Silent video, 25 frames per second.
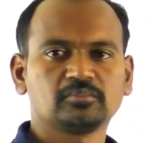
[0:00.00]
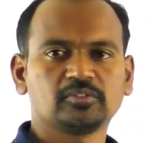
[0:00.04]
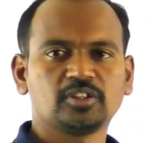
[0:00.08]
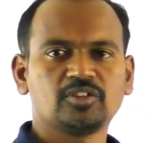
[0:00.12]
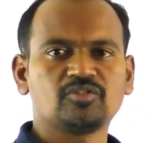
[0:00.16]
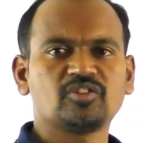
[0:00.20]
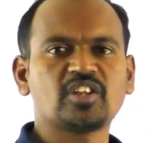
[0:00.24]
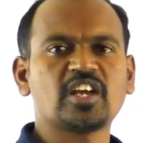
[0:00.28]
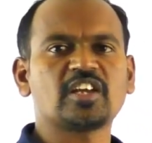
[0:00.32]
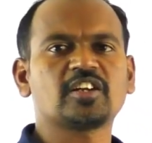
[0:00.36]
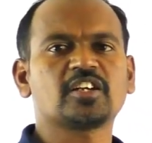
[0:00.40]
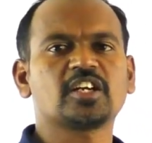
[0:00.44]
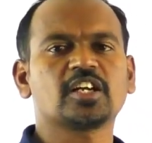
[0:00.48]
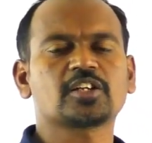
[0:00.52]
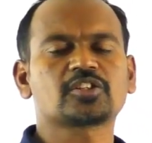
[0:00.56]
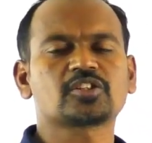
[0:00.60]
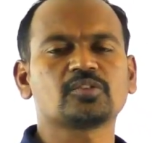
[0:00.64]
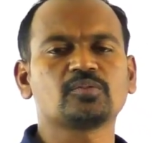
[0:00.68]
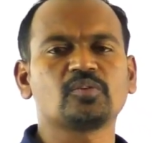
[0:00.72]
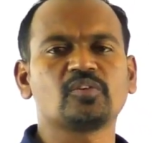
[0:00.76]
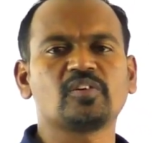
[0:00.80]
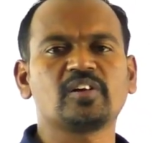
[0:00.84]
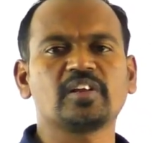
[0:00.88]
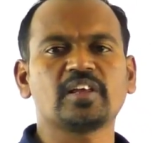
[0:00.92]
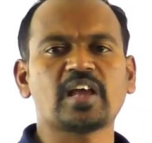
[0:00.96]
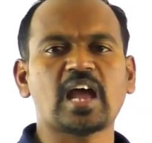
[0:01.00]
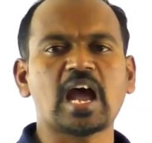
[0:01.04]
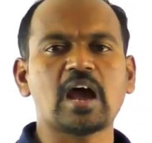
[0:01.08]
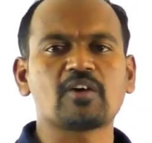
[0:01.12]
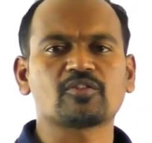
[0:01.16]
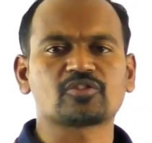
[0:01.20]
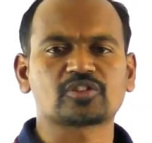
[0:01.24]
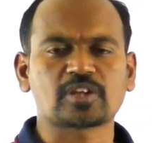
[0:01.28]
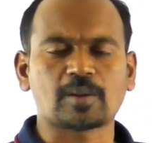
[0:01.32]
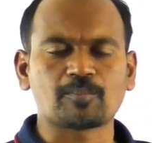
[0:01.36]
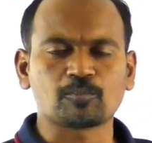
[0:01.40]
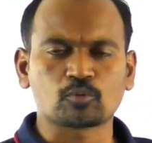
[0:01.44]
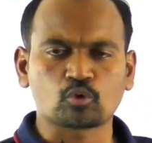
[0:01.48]
In the introduction, we will have
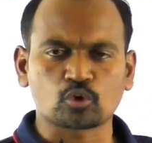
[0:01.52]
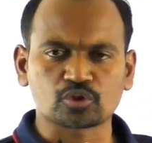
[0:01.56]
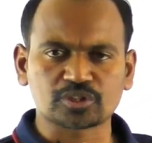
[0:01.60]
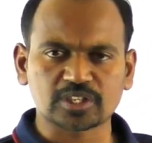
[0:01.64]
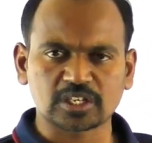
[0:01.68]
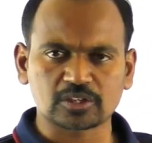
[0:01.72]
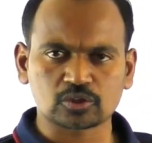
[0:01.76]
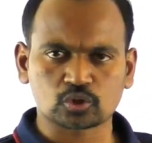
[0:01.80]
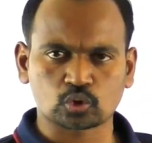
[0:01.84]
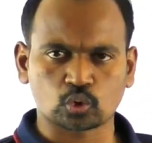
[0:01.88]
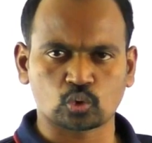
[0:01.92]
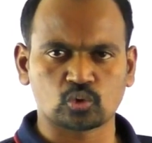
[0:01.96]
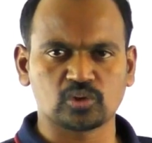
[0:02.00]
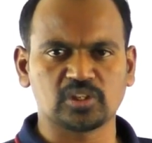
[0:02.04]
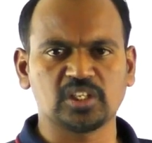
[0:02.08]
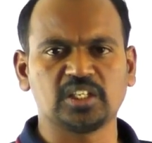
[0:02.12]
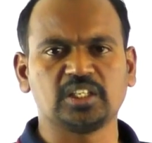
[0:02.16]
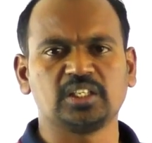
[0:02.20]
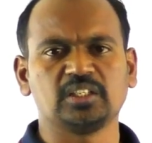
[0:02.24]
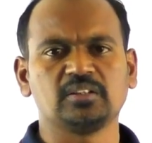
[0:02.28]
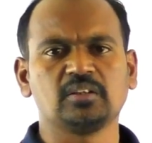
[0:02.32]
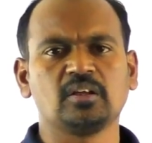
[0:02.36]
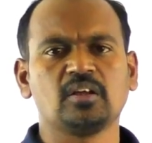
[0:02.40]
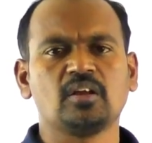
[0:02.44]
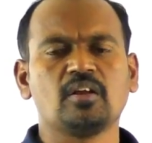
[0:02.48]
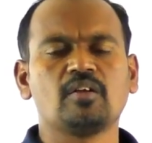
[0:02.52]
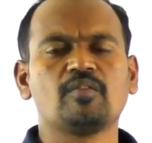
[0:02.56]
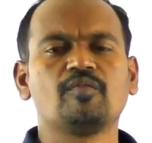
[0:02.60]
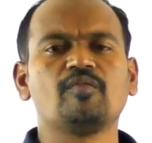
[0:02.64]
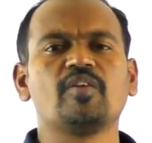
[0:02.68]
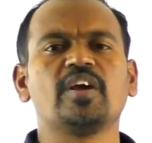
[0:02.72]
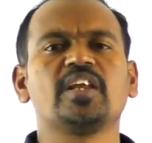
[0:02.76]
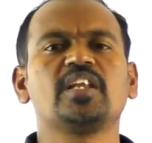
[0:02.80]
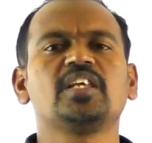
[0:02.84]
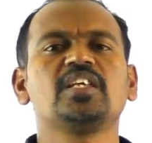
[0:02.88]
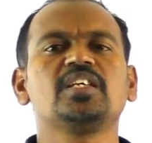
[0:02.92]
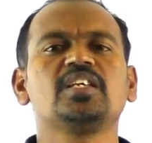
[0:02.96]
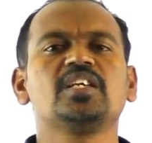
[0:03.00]
some questions only.
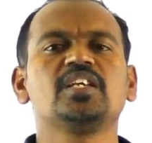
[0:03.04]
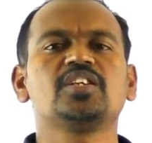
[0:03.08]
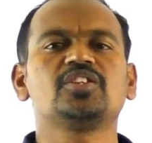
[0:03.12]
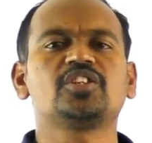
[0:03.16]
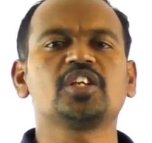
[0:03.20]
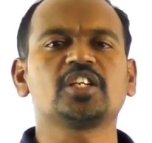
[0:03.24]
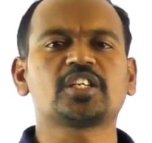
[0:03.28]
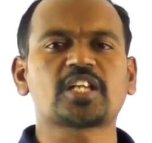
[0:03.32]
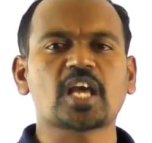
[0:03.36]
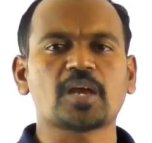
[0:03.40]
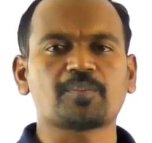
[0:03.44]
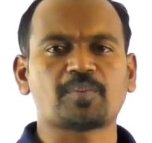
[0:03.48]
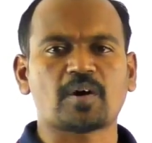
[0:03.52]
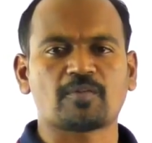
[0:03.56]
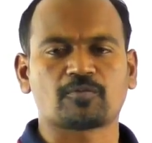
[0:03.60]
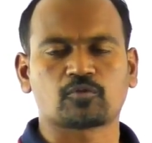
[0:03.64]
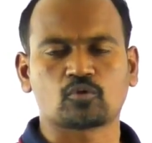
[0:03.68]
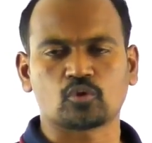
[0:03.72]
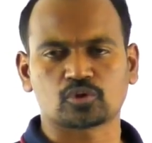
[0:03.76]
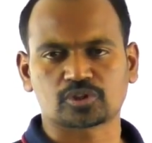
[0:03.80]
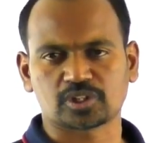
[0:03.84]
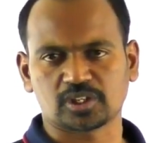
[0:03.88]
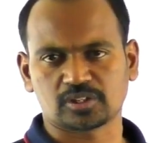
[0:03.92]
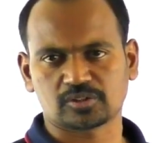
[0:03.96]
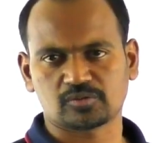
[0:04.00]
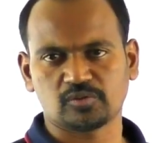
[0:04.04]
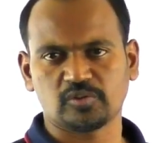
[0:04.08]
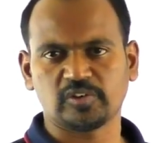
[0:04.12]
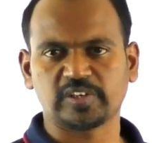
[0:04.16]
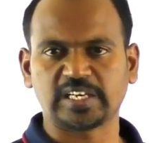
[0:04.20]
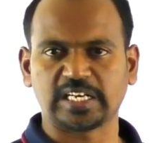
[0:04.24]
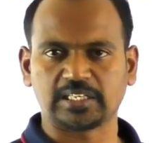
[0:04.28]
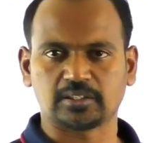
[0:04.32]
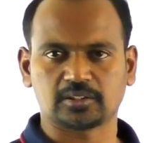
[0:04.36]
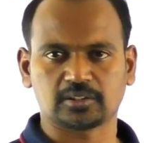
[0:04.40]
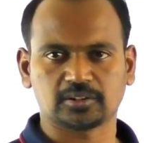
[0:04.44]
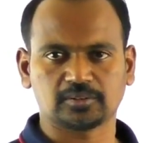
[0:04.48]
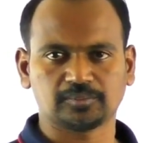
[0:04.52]
Very easy type of questions we
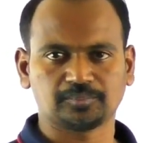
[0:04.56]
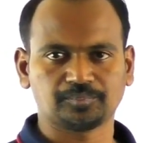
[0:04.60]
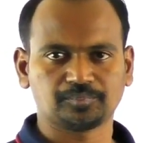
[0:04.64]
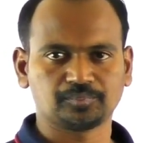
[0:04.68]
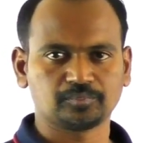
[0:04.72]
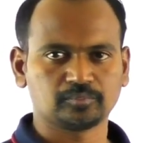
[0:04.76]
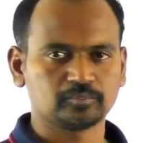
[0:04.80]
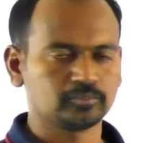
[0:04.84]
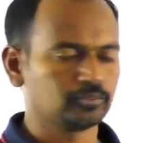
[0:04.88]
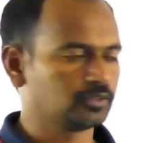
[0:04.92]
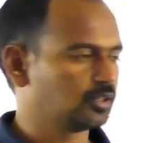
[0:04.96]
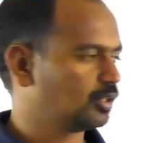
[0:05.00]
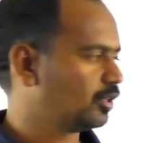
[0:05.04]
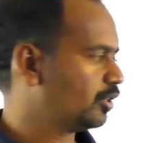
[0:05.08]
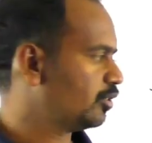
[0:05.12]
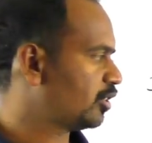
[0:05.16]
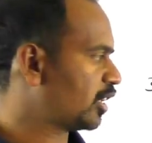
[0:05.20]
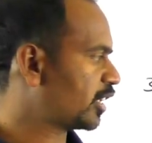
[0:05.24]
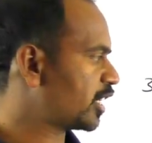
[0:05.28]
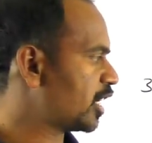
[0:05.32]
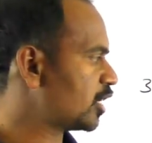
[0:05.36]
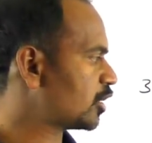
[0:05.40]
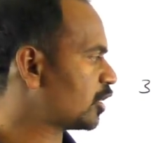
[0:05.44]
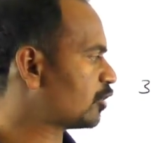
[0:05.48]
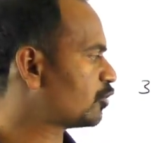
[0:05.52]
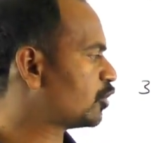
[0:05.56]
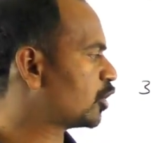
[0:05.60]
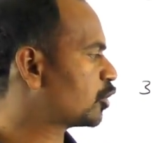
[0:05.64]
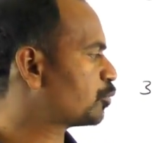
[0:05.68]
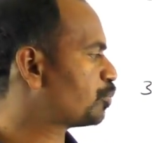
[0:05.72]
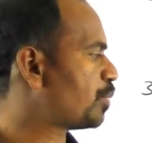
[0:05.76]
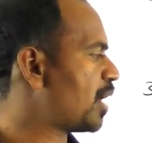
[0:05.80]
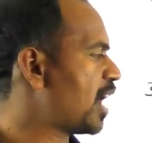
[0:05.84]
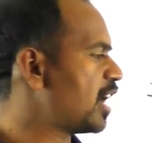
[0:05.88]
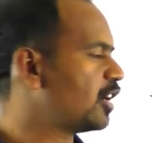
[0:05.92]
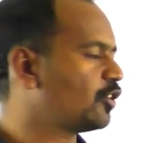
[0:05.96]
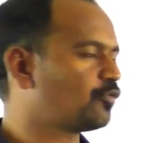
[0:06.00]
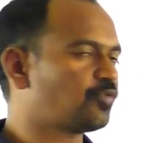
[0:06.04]
get. In the case of
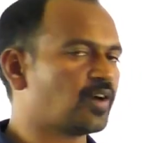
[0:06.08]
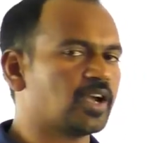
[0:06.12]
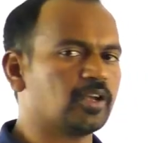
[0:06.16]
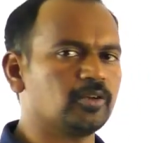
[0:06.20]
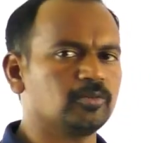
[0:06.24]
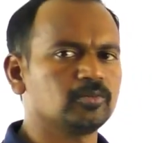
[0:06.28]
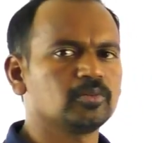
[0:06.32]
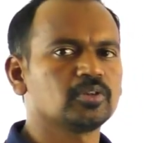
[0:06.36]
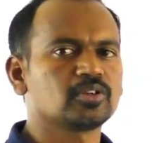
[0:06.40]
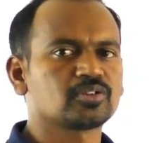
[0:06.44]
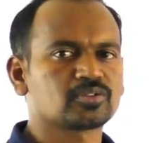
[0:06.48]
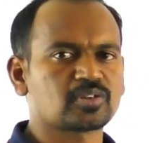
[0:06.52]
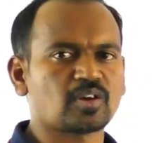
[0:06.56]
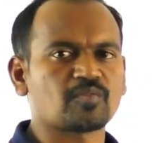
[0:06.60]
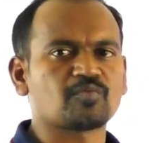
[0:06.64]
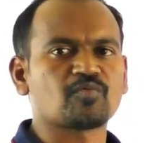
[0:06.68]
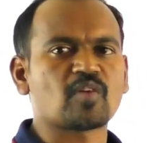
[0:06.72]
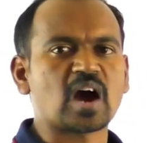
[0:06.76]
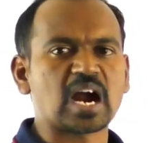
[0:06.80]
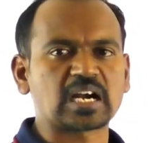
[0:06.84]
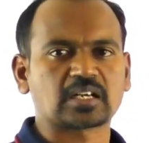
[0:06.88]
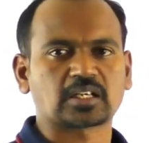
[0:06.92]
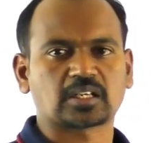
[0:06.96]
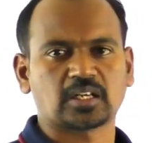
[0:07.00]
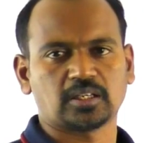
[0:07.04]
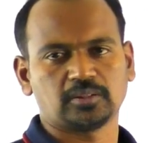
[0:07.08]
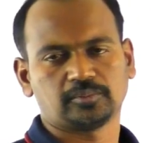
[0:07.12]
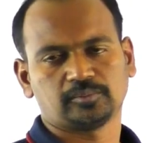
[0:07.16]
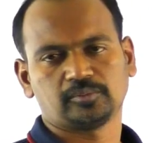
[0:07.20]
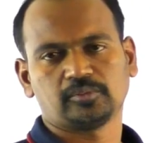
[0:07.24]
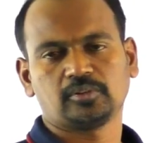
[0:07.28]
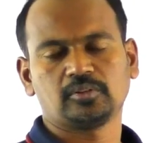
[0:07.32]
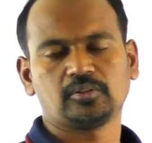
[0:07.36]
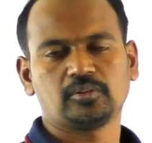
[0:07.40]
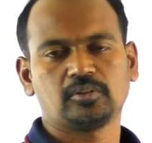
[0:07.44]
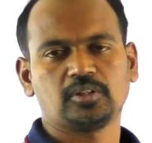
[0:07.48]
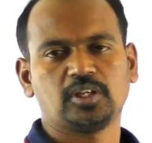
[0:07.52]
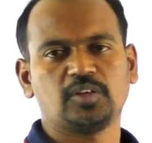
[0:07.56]
6.5, somewhat
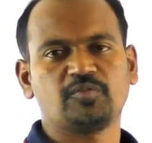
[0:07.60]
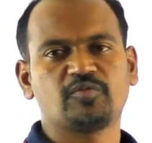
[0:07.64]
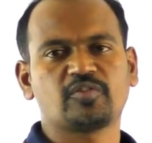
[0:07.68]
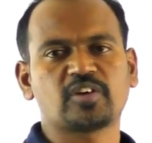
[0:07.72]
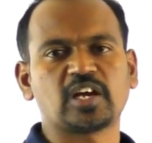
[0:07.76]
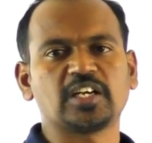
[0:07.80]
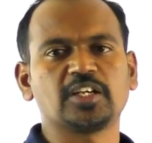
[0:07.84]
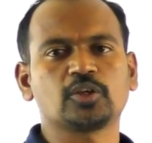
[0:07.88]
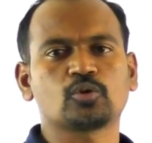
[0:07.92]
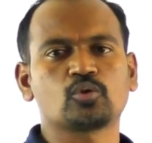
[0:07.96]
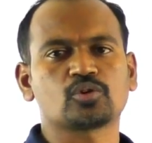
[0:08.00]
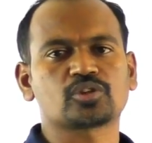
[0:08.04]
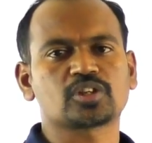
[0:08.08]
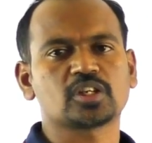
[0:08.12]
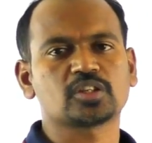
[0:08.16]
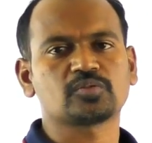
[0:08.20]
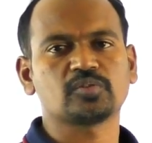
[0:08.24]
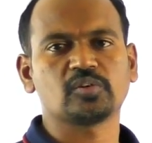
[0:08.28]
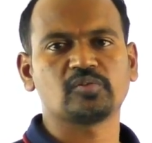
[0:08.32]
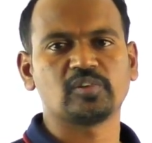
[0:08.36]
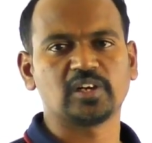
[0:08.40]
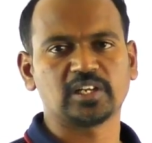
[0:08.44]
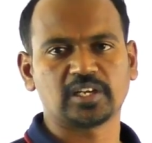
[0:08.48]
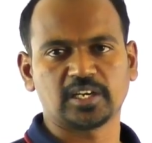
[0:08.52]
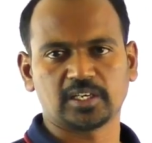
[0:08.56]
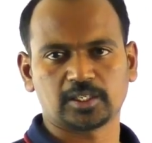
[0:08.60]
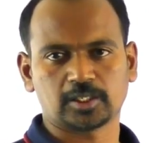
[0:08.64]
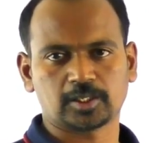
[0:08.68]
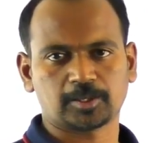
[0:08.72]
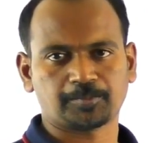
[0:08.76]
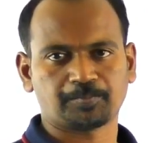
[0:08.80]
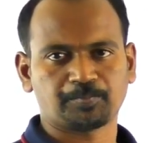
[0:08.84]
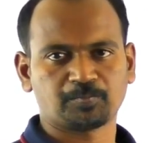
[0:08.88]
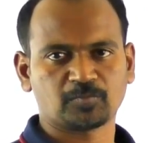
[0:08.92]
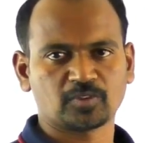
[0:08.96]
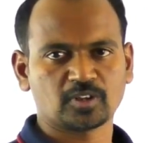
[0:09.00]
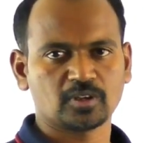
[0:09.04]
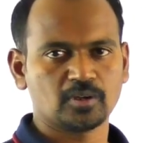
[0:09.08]
difficulty questions we will get.
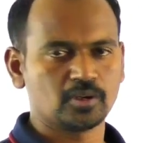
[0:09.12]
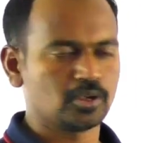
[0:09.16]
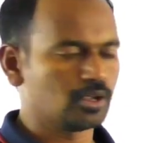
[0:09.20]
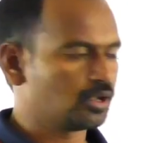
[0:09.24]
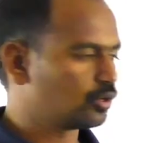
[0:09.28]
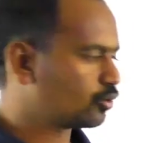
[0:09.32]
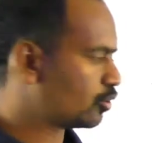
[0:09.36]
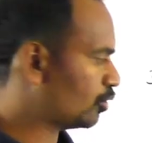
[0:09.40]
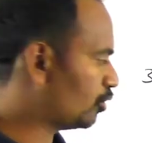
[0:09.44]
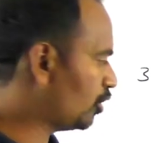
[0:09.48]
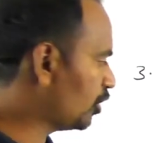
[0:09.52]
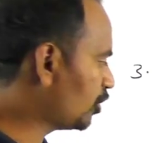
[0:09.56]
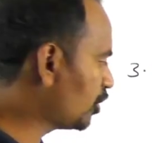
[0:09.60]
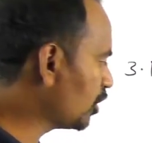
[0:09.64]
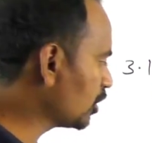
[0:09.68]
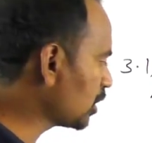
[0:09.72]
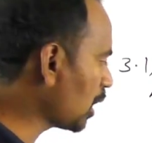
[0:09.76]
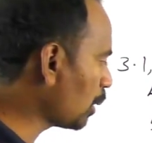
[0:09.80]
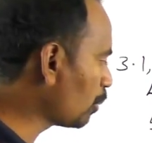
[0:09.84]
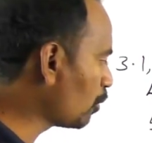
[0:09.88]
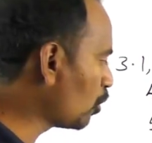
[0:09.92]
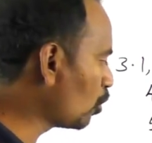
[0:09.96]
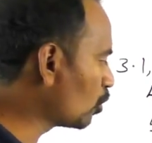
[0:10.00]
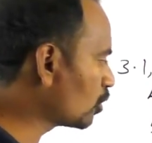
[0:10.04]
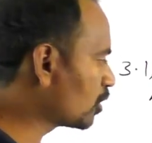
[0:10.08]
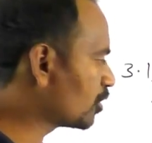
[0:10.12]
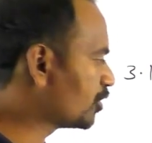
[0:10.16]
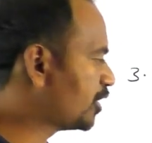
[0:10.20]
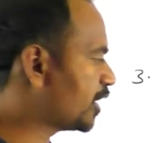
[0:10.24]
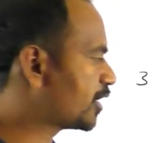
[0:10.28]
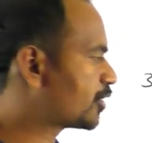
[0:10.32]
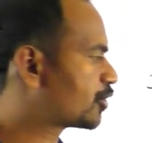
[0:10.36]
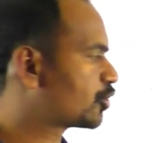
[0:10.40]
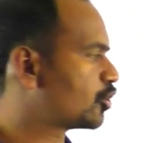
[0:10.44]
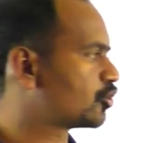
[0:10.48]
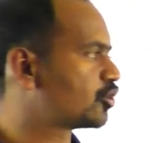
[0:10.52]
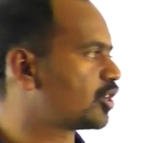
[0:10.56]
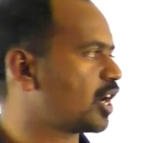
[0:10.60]
So this is about
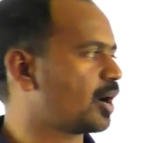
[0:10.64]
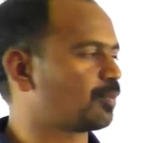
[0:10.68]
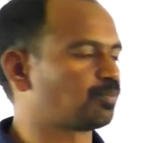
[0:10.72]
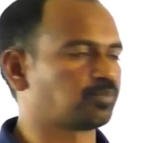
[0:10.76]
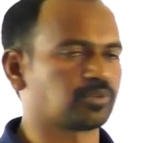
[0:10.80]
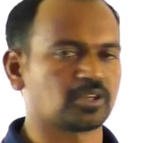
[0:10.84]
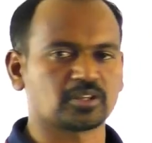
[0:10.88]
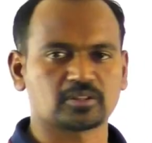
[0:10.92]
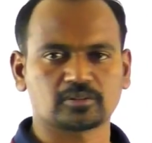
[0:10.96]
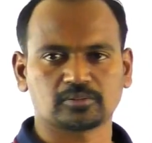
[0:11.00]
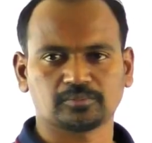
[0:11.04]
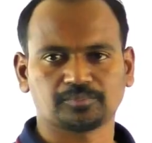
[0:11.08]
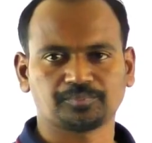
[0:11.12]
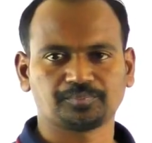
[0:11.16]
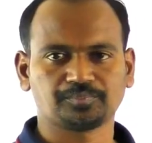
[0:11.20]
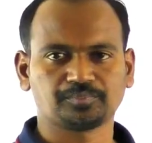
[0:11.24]
6th chapter.